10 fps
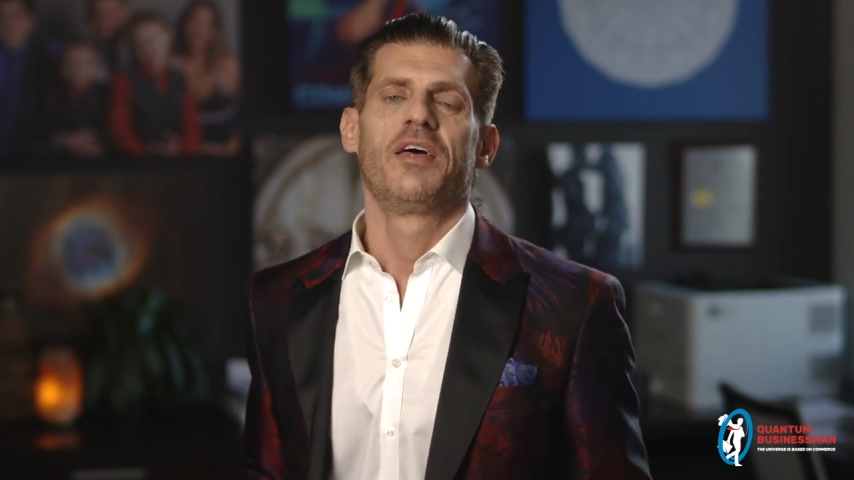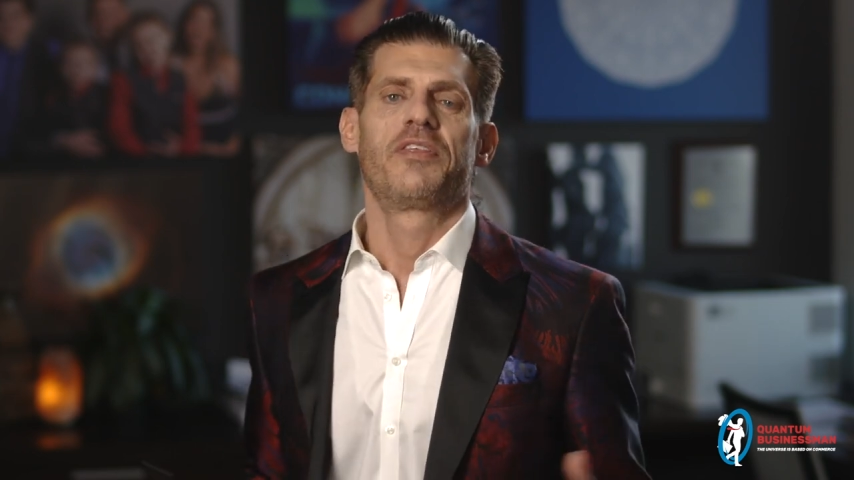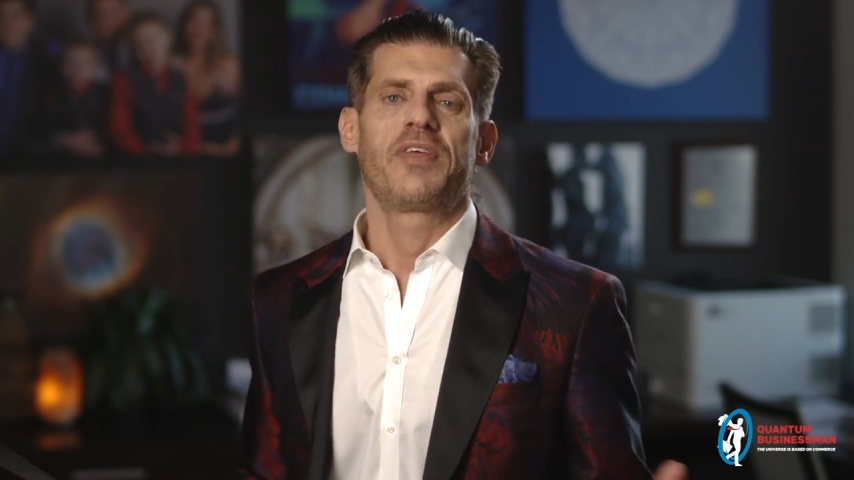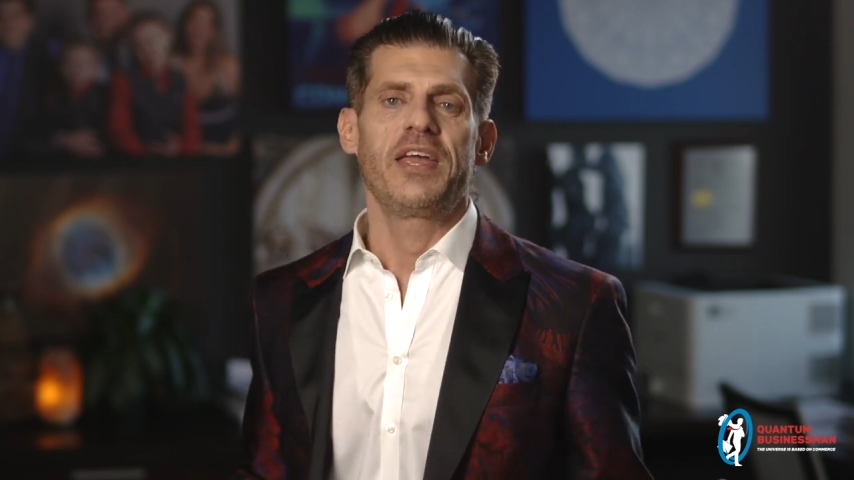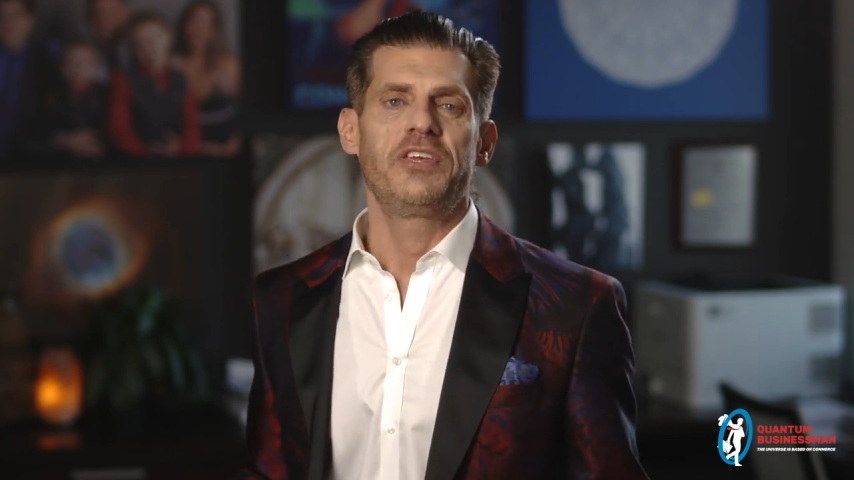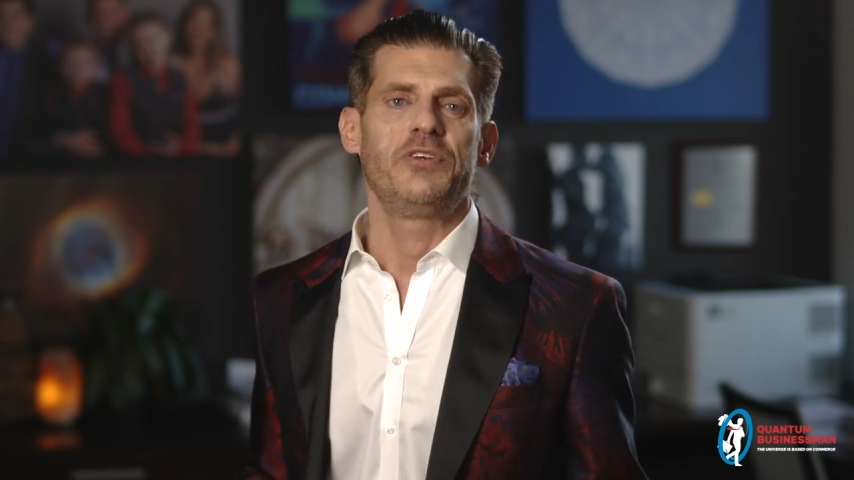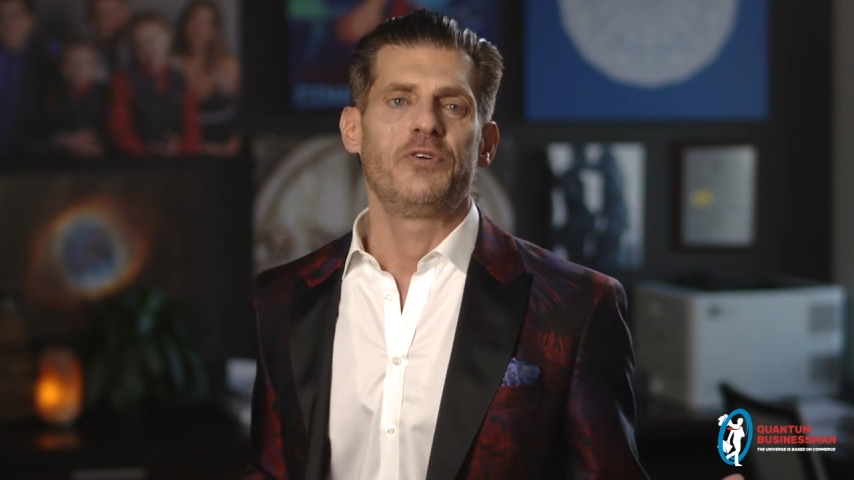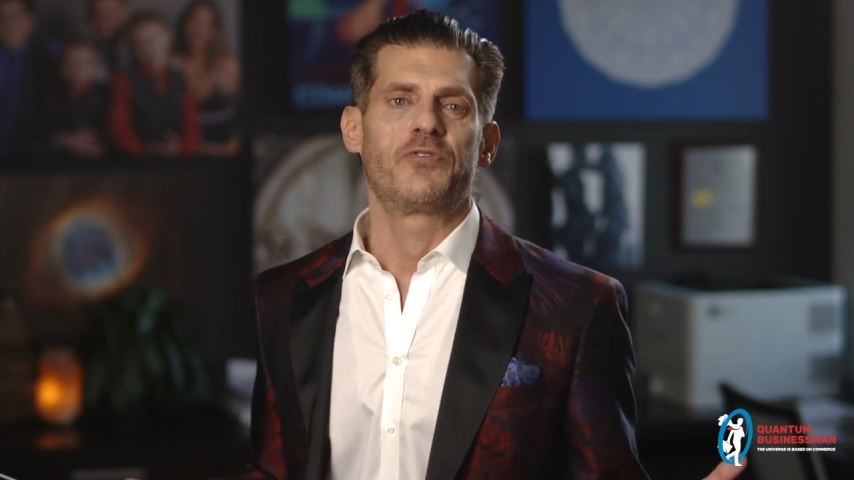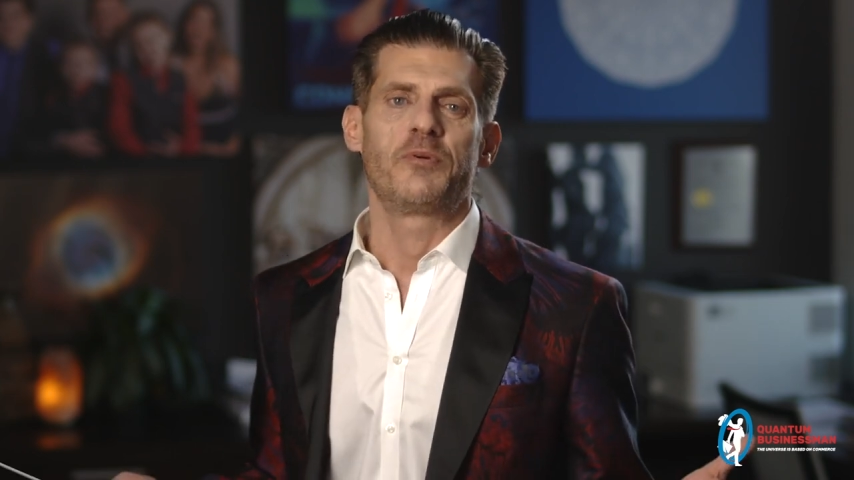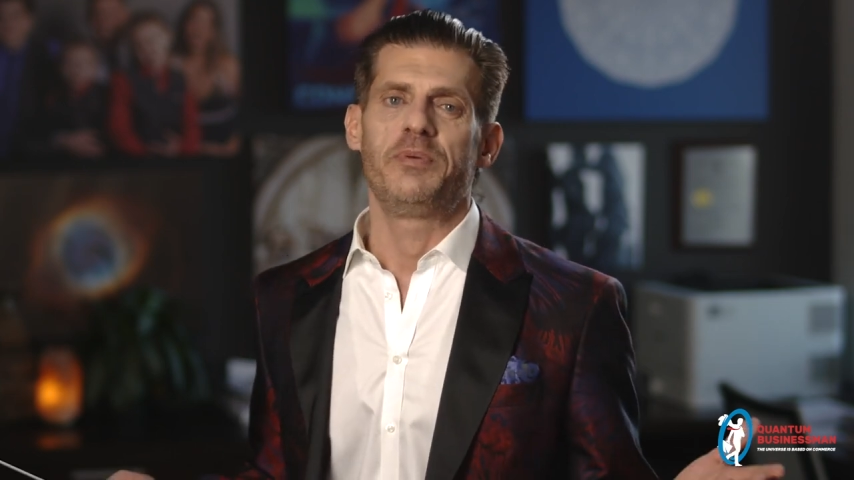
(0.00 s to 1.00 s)
Thank
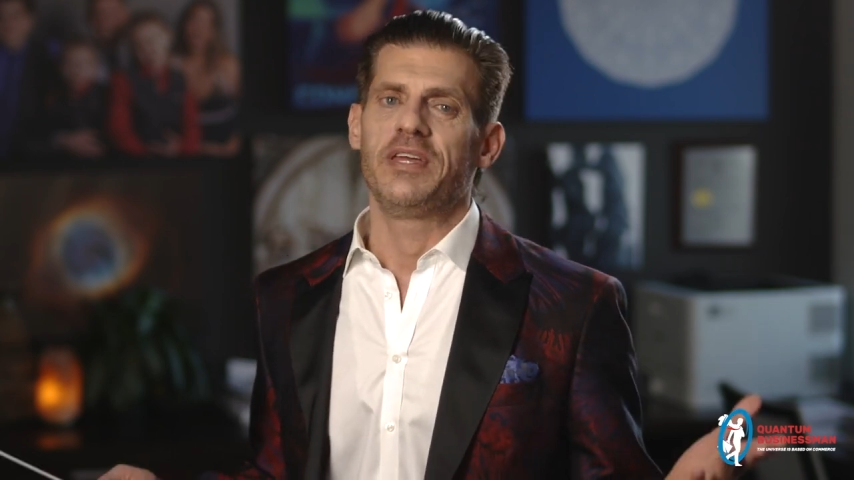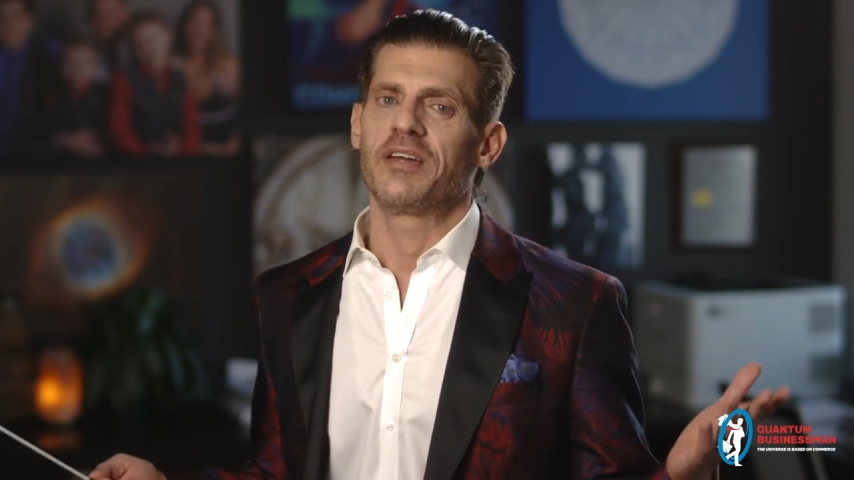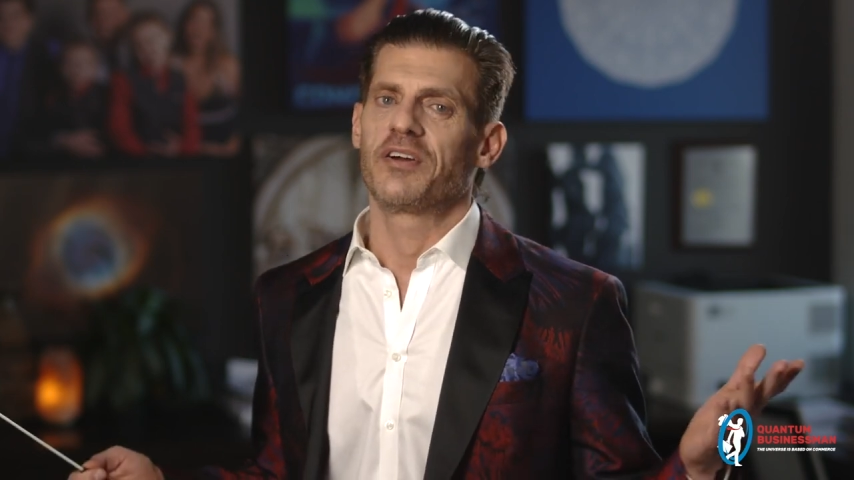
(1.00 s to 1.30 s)
you for being